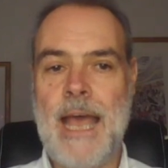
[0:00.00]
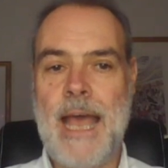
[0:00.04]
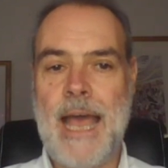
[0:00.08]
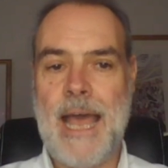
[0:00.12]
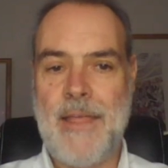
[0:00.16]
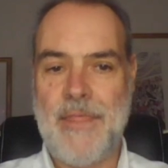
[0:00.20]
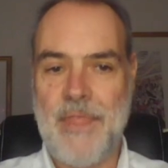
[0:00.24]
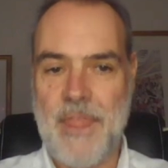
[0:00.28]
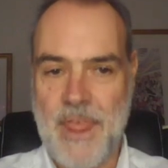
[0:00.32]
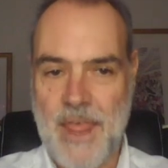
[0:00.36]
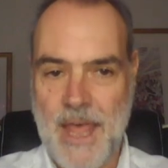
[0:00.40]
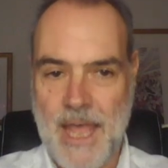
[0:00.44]

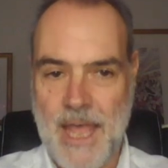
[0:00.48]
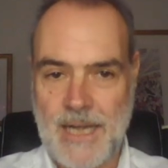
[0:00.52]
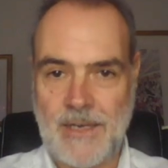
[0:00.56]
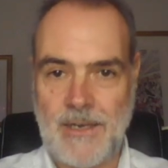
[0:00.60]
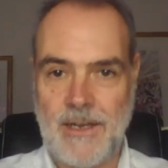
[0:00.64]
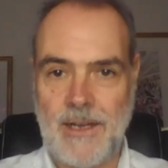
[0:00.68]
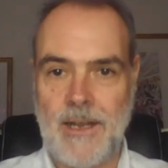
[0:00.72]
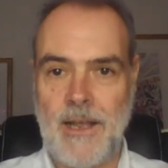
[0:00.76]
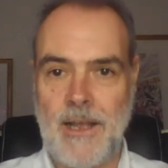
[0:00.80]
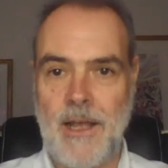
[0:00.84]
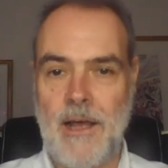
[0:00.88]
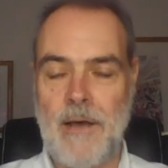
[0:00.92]
and
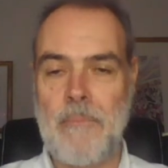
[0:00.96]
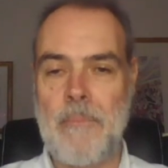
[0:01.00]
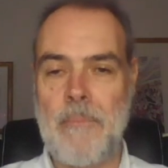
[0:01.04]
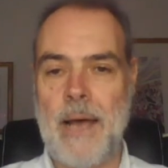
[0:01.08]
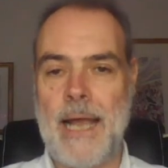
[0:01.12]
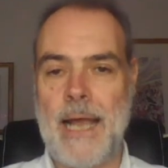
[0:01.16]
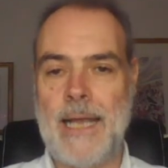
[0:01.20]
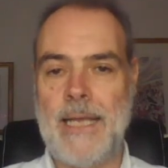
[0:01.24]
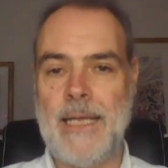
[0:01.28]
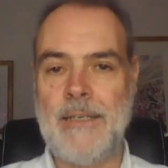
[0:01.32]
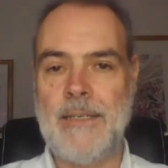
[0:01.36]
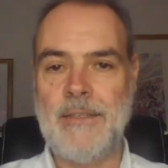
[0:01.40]
then come
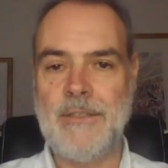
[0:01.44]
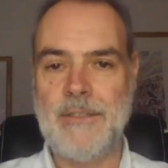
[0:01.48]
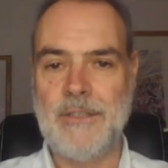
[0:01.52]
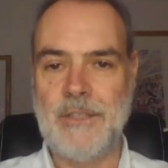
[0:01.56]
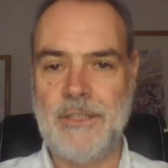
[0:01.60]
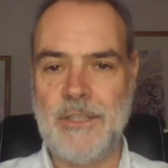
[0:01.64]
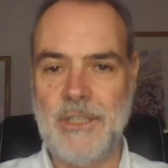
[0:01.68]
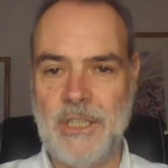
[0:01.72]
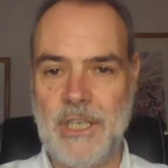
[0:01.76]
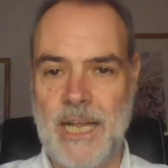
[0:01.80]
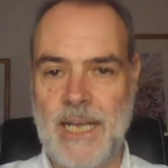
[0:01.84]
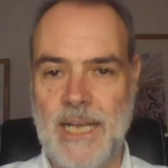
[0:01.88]
back
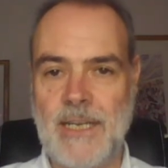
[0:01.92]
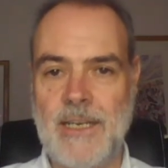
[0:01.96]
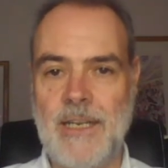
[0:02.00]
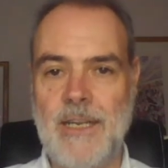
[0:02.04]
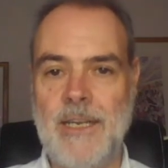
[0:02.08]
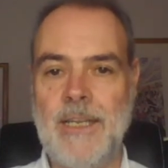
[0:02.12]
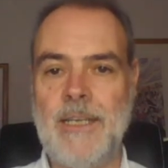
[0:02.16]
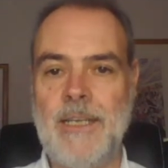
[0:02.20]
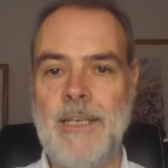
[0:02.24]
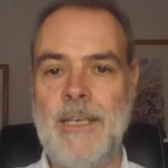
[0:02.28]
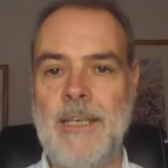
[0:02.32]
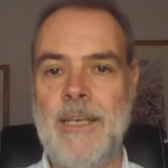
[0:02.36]
into
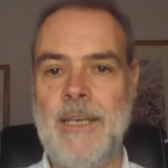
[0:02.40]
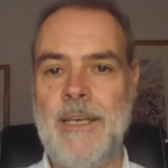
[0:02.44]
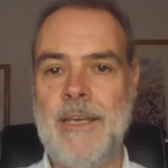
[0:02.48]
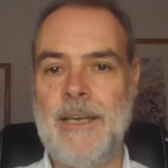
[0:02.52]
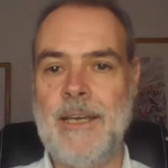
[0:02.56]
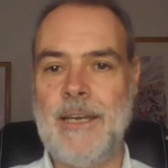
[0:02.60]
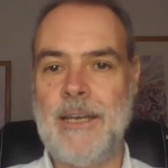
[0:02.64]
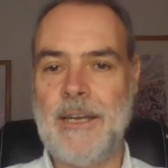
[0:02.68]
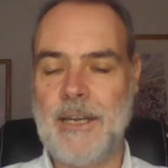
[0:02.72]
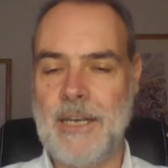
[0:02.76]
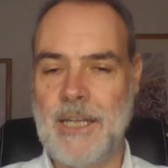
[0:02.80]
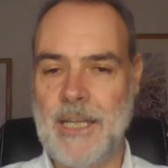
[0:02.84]
gently
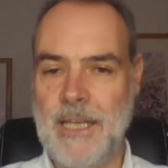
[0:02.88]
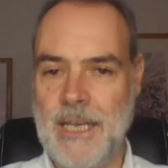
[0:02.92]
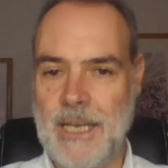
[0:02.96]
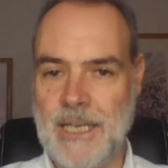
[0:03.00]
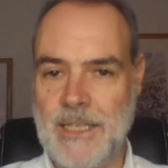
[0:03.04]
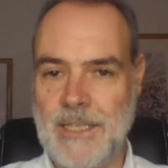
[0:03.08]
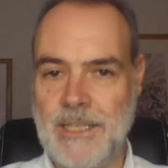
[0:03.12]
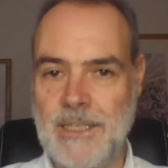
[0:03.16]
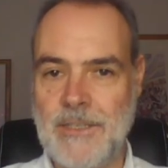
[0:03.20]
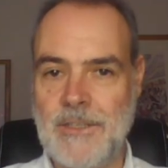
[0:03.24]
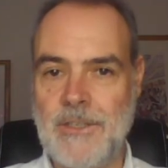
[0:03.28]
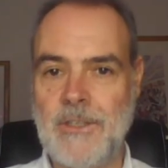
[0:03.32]
kind of
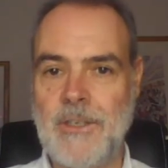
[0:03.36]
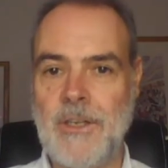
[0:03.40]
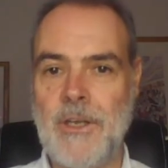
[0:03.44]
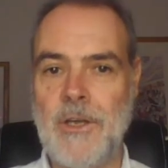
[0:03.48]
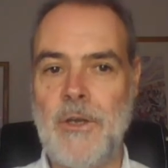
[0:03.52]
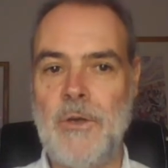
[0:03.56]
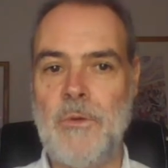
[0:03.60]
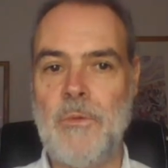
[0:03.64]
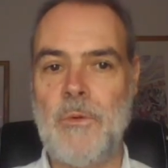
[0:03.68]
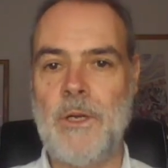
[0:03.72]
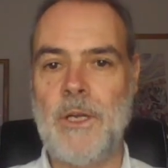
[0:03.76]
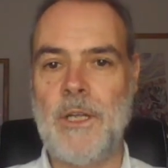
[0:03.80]
getting to
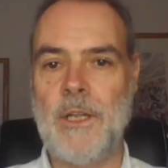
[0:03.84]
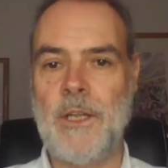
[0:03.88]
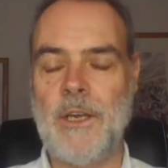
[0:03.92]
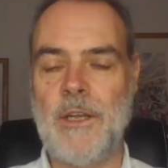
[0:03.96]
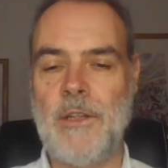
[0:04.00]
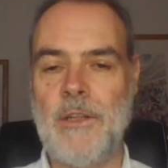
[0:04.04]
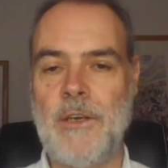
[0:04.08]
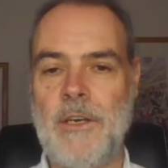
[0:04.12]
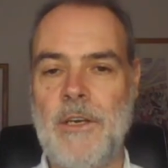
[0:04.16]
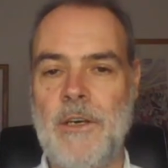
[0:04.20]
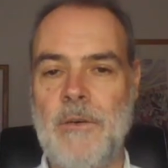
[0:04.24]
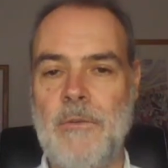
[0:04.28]
know one
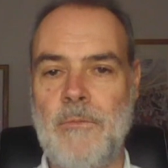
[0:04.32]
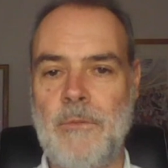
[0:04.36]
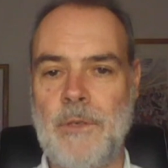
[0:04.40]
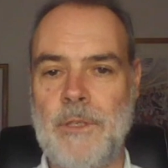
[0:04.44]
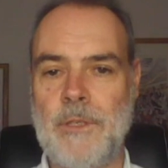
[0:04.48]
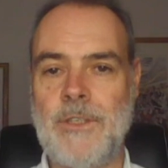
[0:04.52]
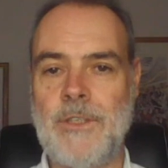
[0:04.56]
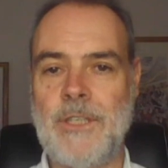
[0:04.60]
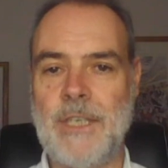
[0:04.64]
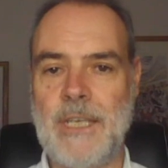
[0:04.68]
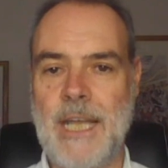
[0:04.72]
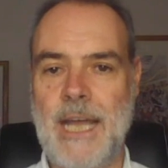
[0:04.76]
another
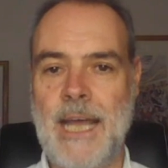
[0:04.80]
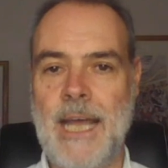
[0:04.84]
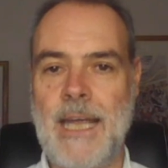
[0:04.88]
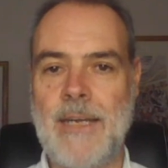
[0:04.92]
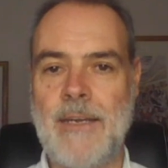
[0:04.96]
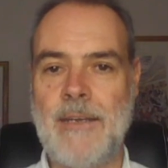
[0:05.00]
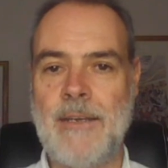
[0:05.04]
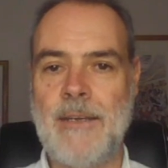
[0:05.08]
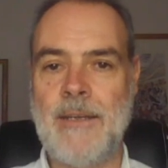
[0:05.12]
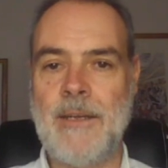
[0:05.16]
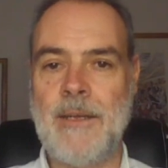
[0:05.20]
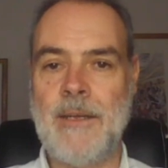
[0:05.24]
once
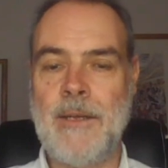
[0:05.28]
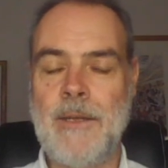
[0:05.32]
again.